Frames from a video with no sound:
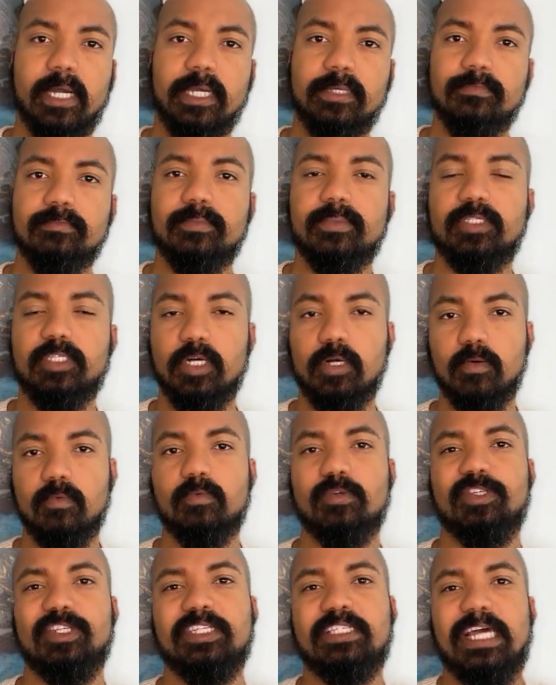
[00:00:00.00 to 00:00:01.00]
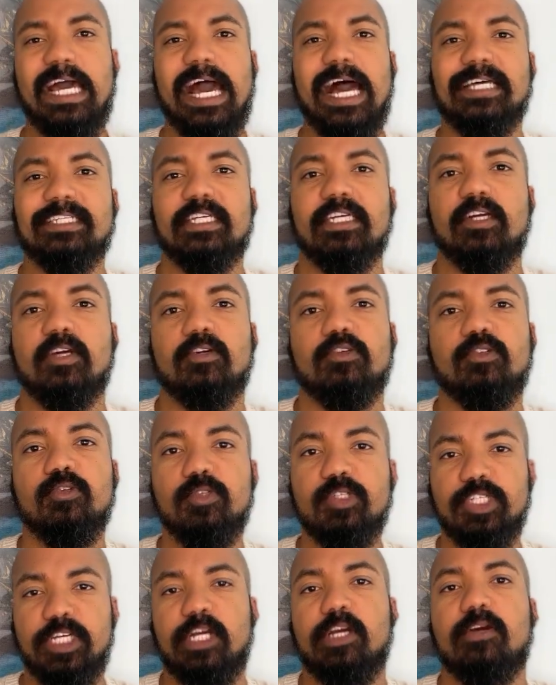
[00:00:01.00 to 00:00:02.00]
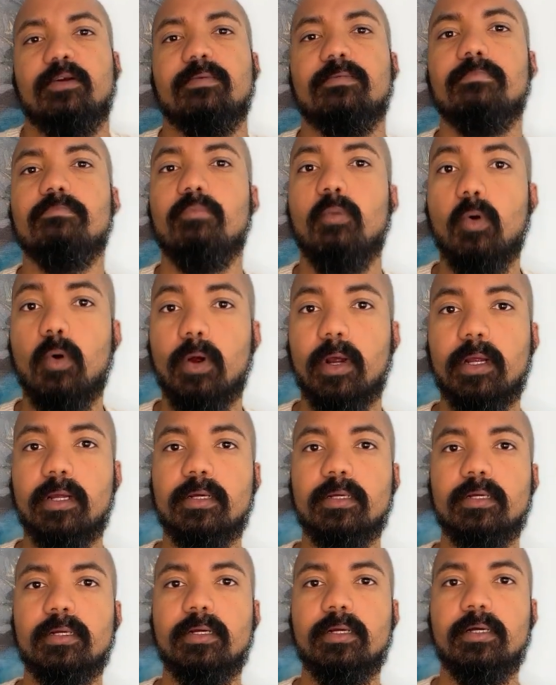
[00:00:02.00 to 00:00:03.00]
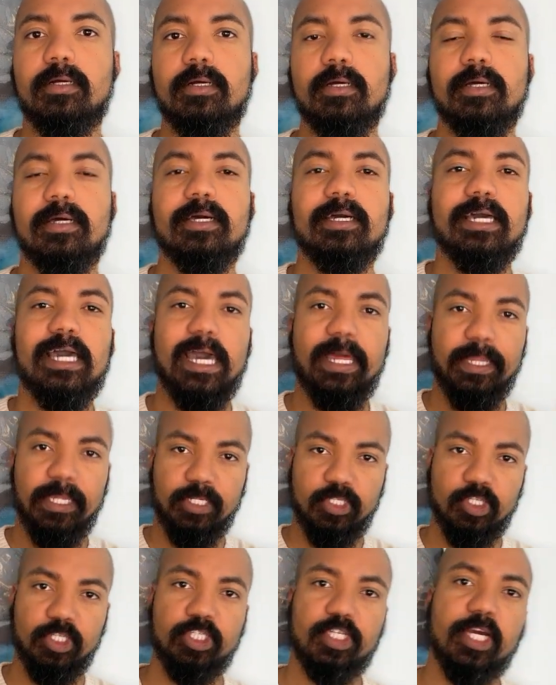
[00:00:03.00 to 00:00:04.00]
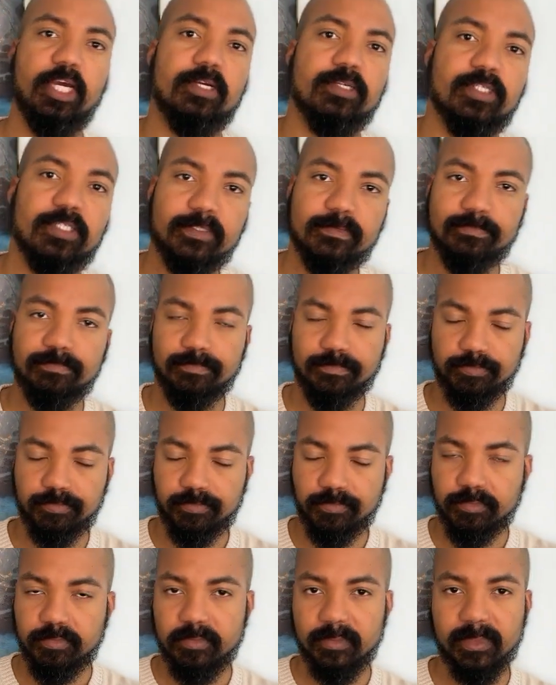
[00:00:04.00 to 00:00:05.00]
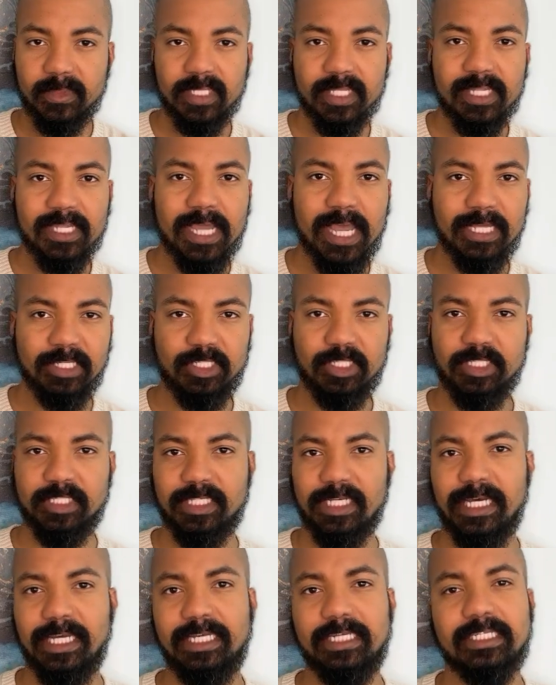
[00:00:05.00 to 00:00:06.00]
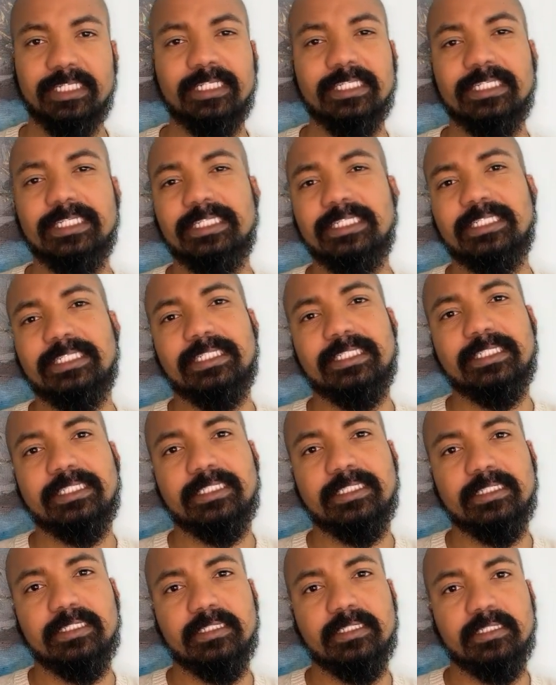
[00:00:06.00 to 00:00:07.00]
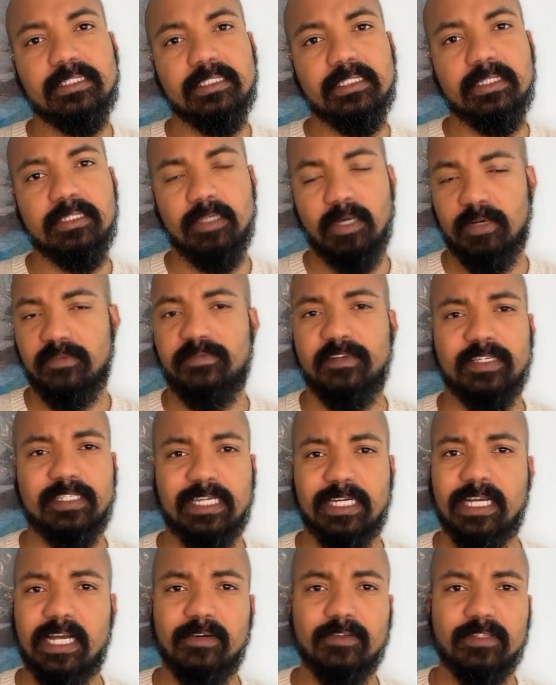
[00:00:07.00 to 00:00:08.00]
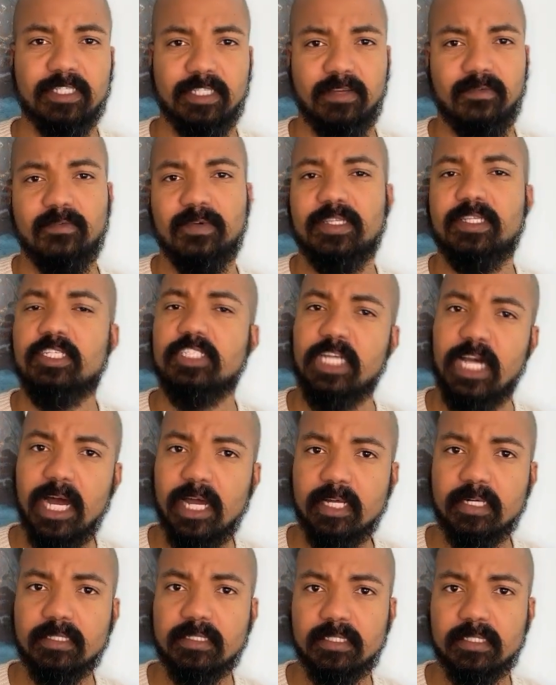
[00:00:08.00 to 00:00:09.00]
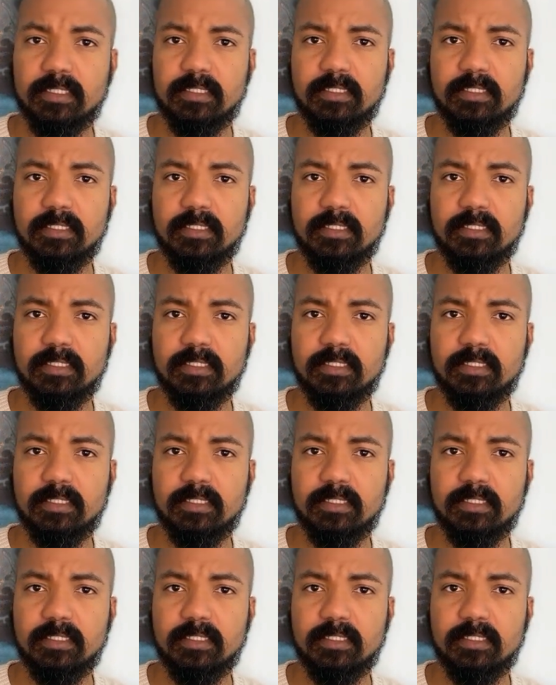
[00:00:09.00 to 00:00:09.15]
All right. So we're just asking her to share more. And then she shares. And she's like, no, it felt like I was living with a child.